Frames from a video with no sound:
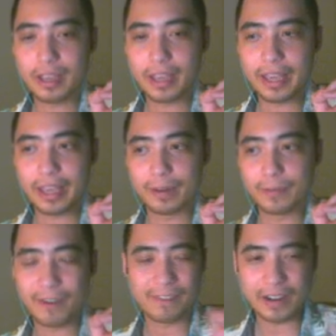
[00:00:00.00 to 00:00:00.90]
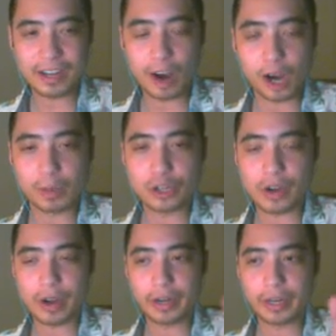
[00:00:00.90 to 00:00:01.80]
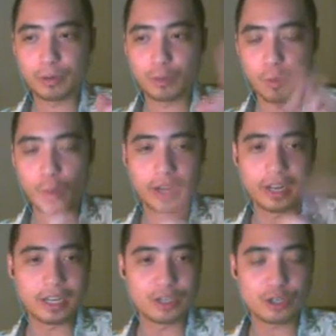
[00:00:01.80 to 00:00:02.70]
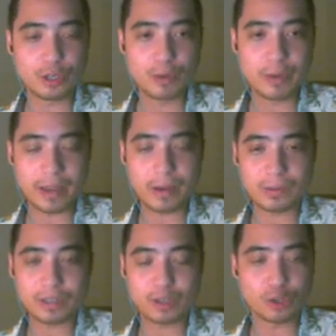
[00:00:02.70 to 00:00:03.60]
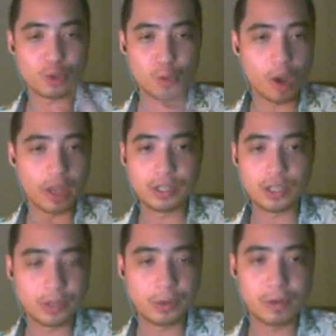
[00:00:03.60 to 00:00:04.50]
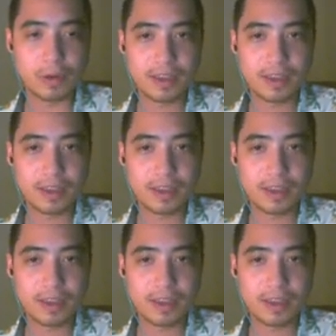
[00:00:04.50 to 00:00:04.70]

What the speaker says: a very arbitrary 1 and 2 count. So just 1, 2.